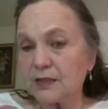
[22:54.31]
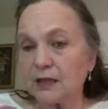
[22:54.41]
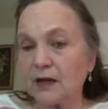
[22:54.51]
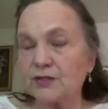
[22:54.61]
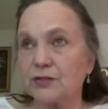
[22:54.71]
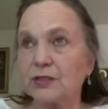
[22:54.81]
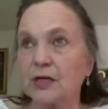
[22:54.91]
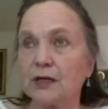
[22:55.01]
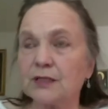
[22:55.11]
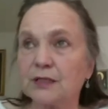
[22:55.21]

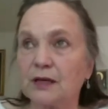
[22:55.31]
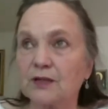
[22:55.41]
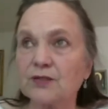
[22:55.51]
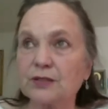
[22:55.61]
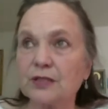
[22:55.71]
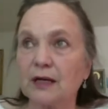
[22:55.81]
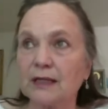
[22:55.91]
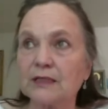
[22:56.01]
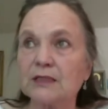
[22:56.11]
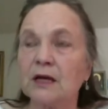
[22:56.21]

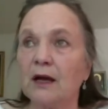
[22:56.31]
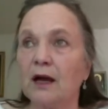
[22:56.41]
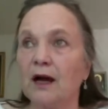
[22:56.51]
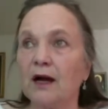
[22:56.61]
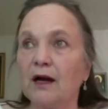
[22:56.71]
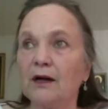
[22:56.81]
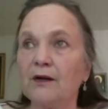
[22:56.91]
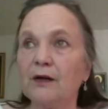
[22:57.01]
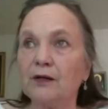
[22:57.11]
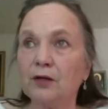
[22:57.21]
exercise
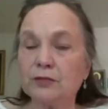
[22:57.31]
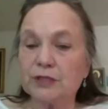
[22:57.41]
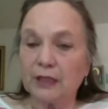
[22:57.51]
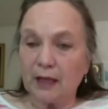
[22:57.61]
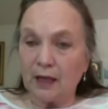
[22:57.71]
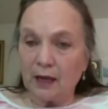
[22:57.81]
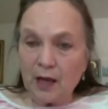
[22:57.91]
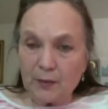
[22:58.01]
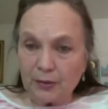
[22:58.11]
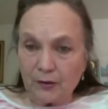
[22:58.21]
in using an
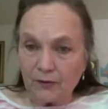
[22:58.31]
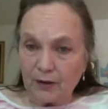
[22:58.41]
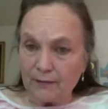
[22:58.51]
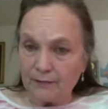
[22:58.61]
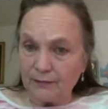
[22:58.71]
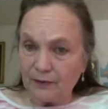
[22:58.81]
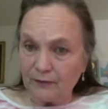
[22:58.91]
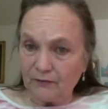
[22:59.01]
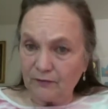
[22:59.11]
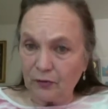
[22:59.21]
AI program
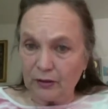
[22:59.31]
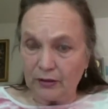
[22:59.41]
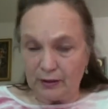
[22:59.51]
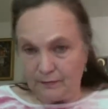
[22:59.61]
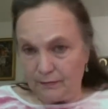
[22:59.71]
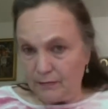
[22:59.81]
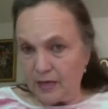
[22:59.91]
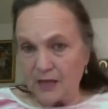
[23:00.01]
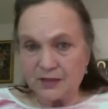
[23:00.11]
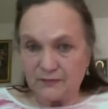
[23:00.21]
for
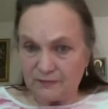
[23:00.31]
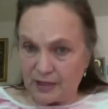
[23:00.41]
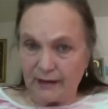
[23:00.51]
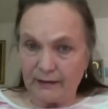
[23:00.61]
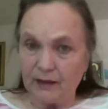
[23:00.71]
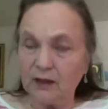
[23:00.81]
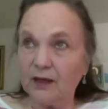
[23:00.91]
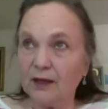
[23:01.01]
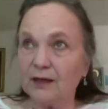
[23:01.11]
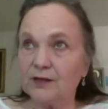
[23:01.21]
massive data
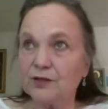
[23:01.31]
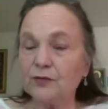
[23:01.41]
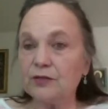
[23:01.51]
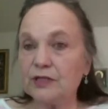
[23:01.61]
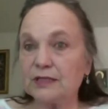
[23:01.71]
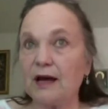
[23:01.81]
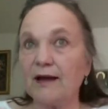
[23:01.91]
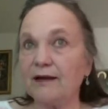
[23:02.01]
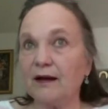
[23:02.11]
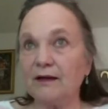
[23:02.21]
to
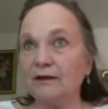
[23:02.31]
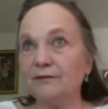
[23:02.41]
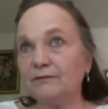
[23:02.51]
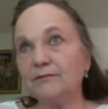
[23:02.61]
decide on